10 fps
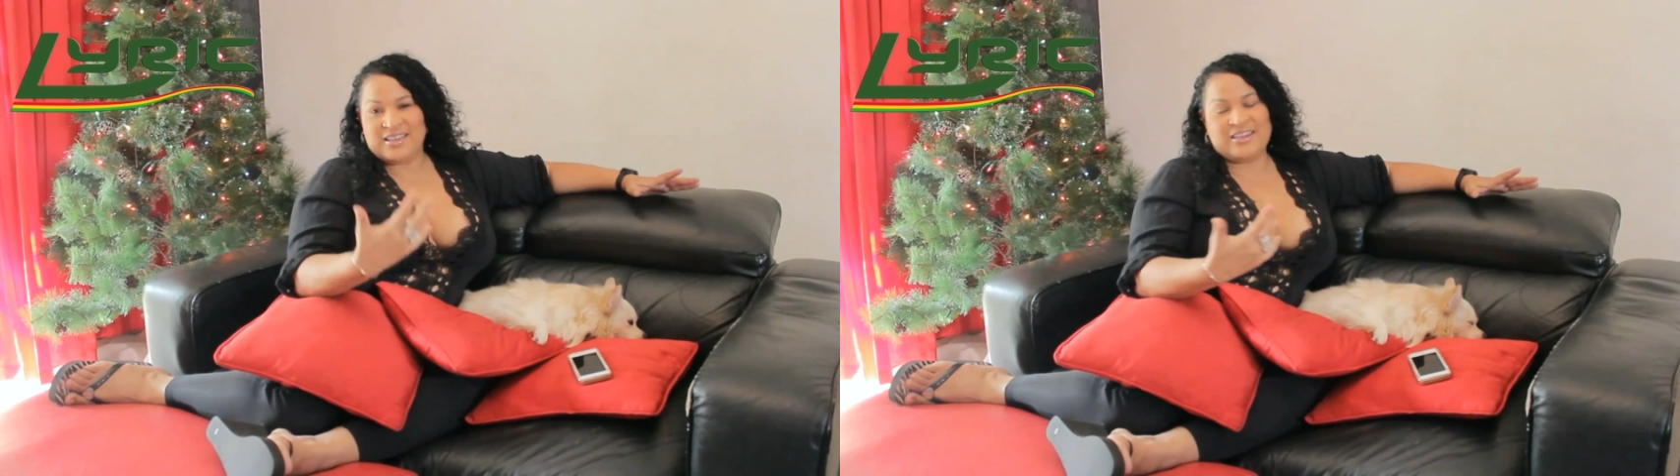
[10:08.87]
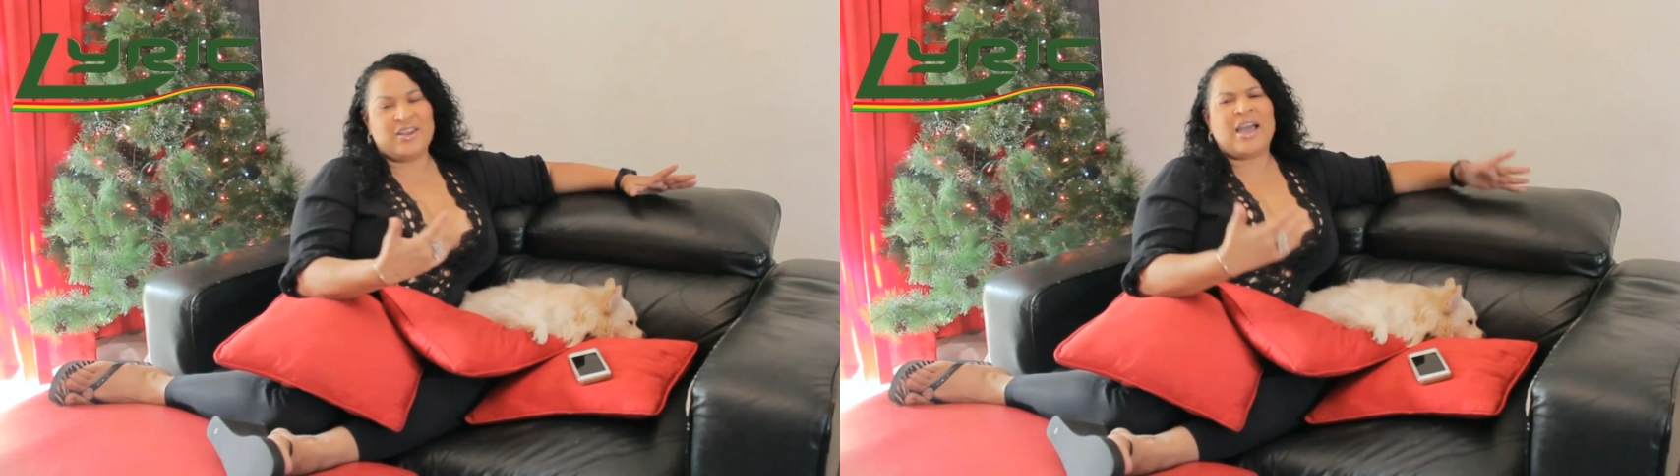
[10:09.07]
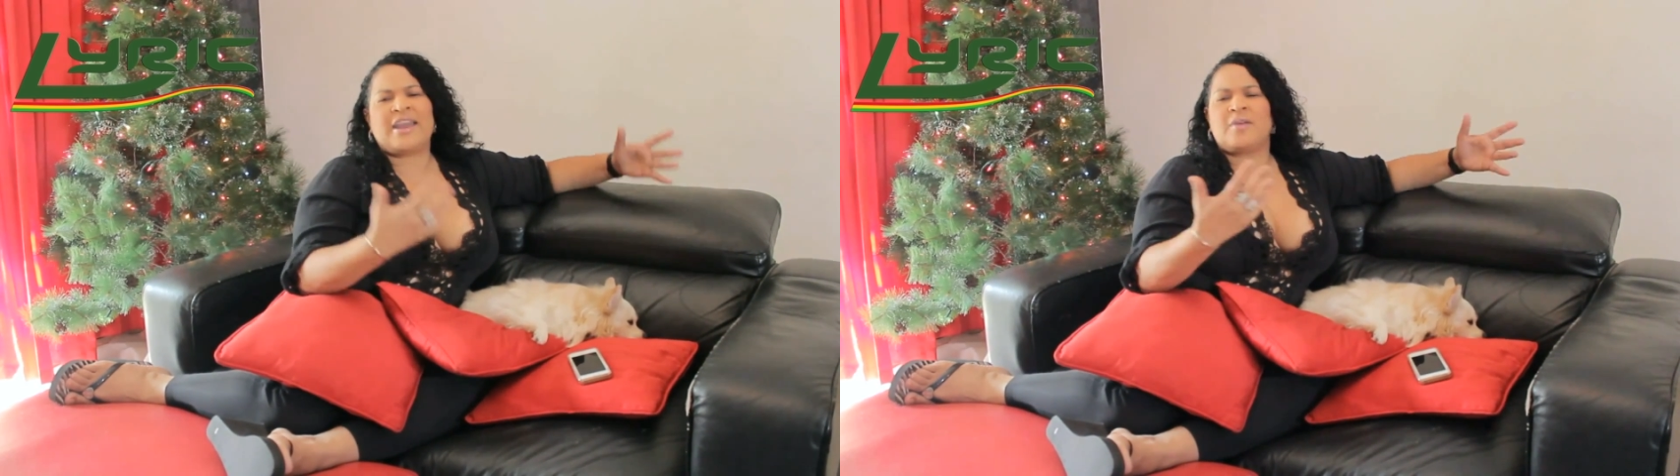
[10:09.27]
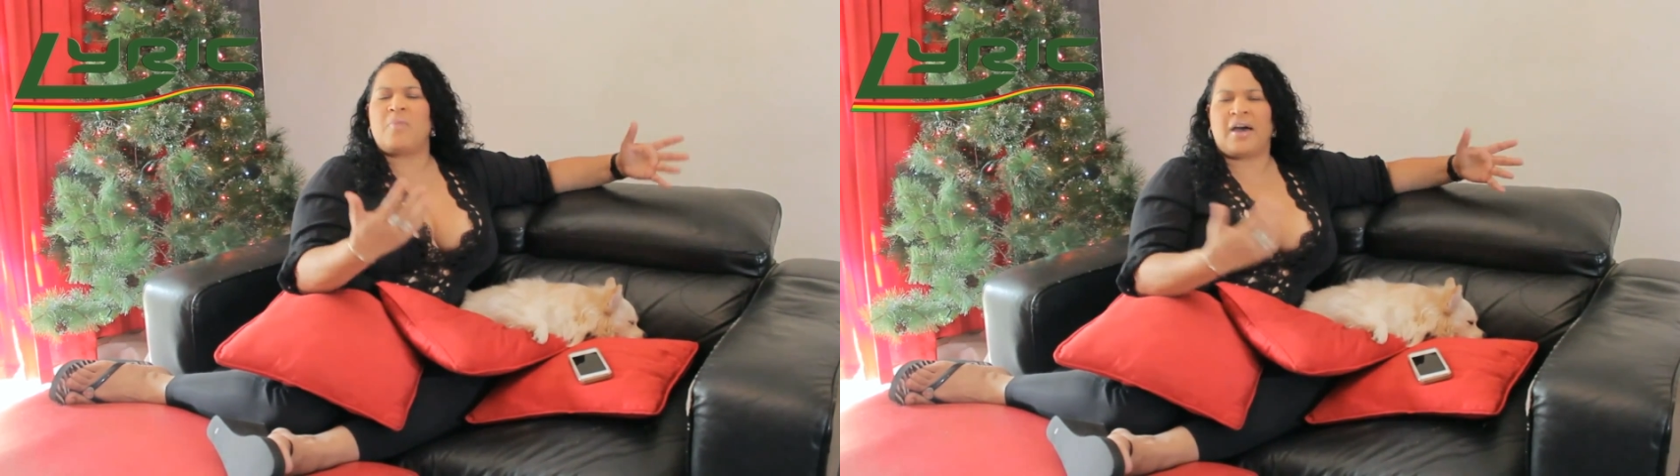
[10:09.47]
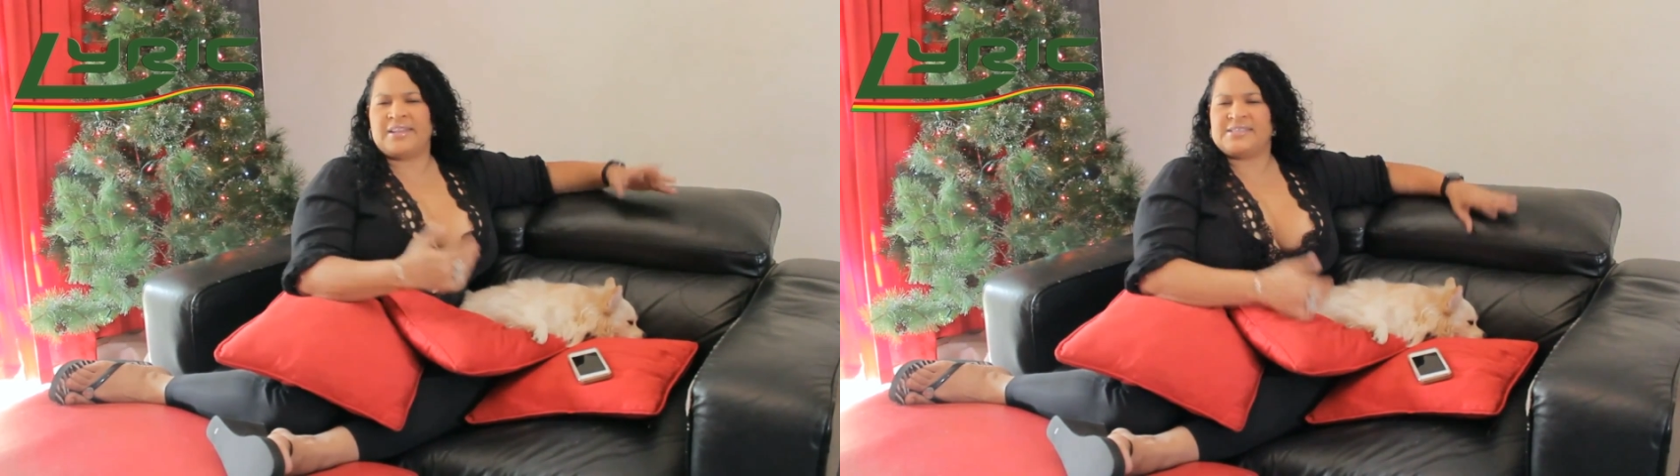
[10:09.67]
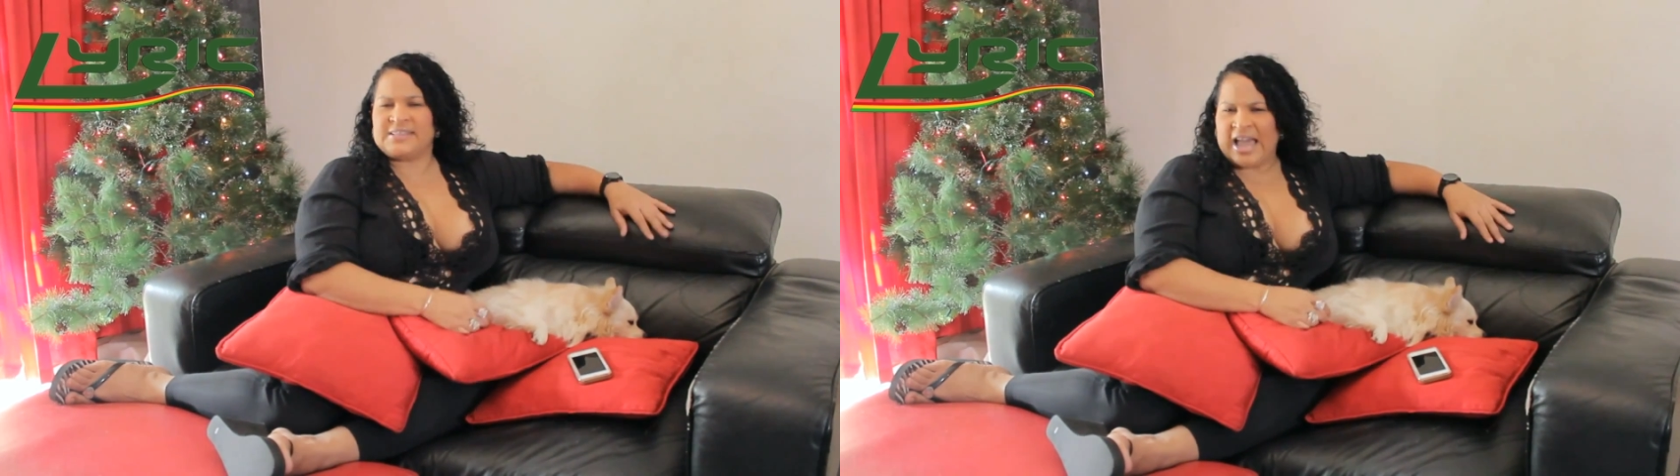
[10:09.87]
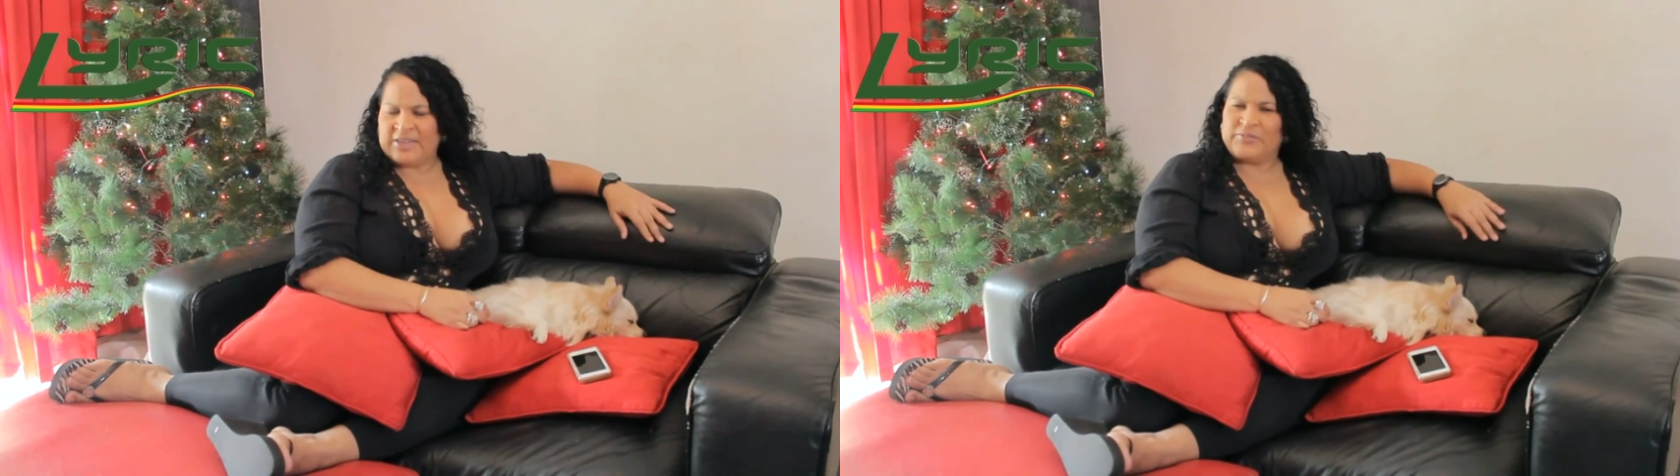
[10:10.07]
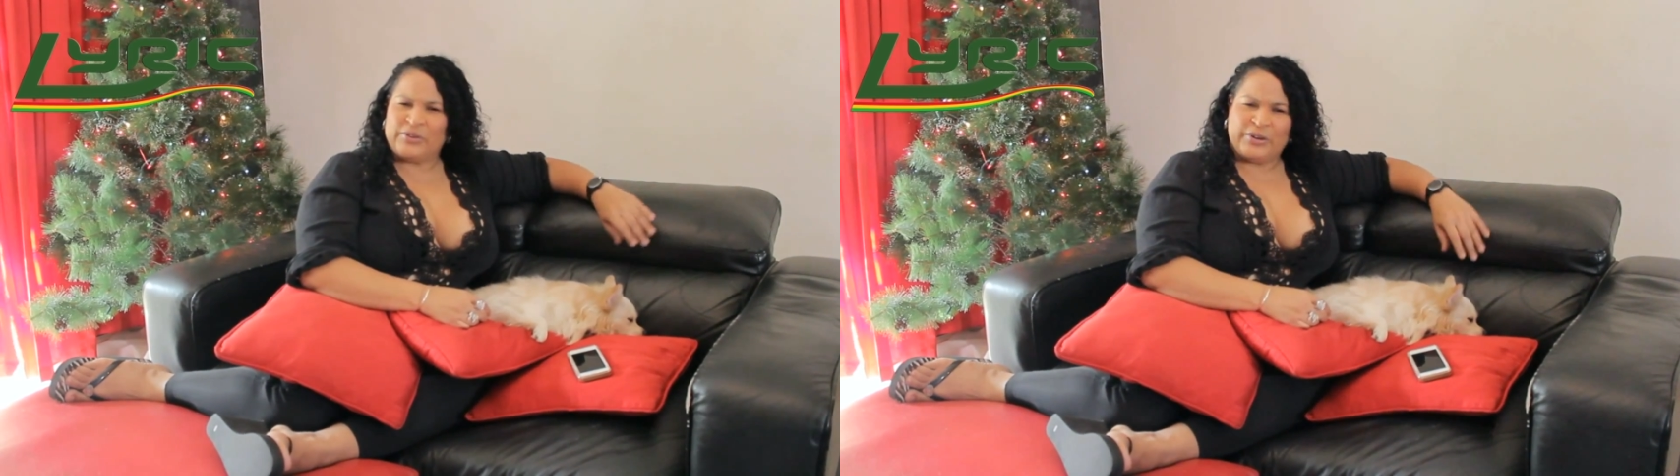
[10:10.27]
I had a body to die
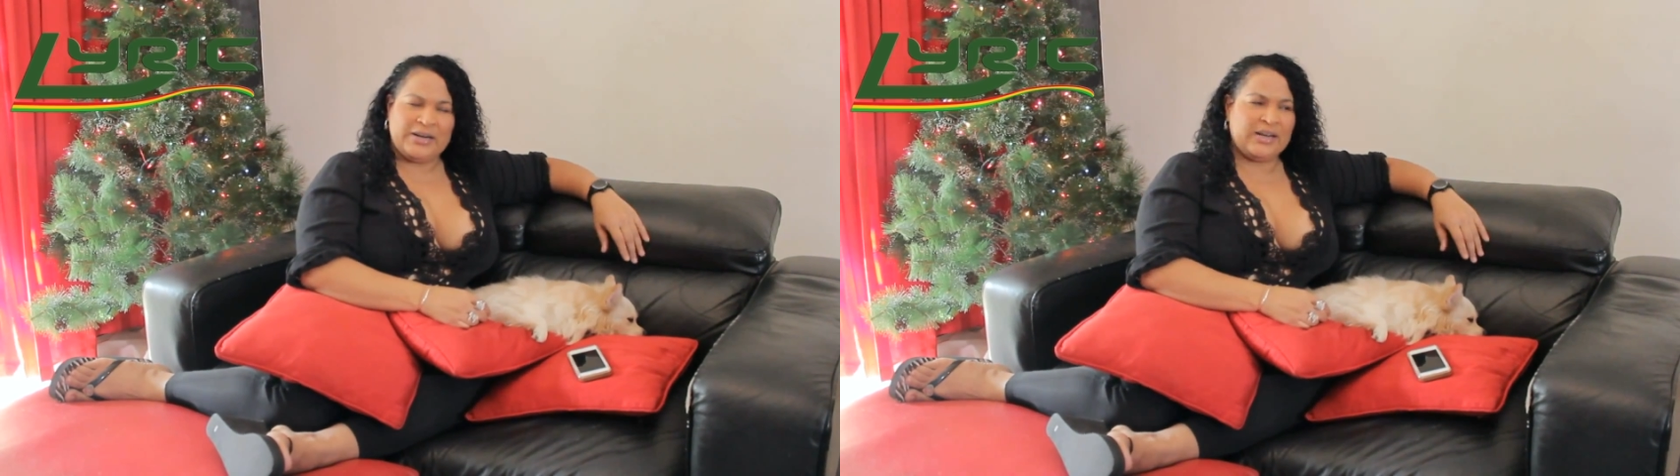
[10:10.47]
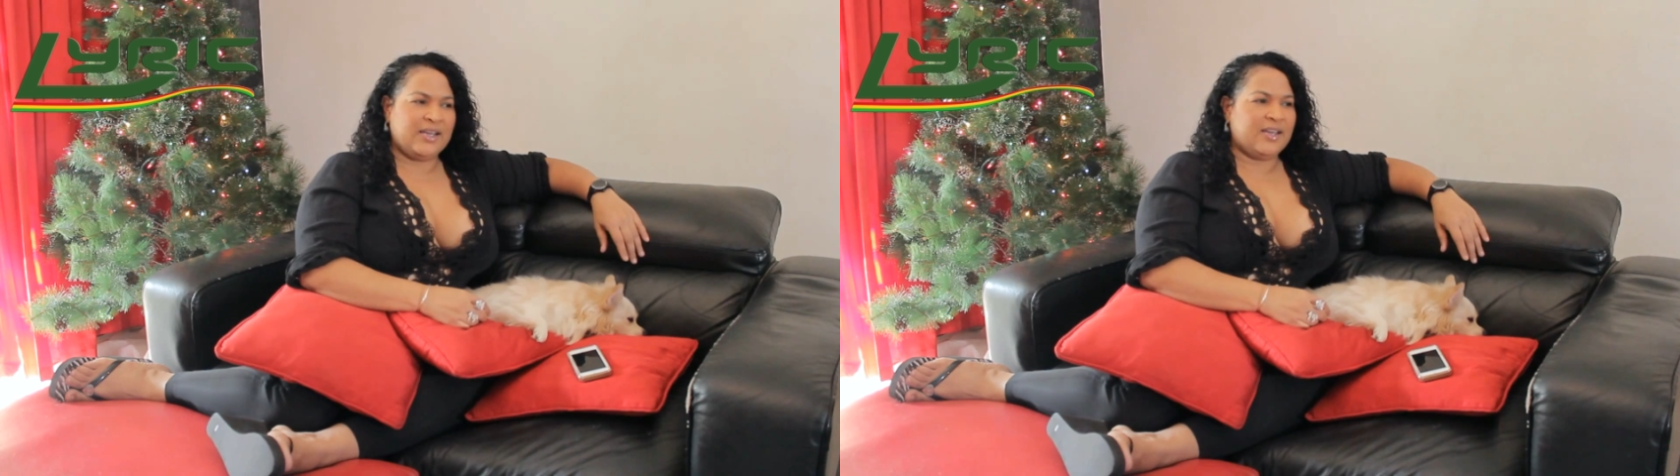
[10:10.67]
for.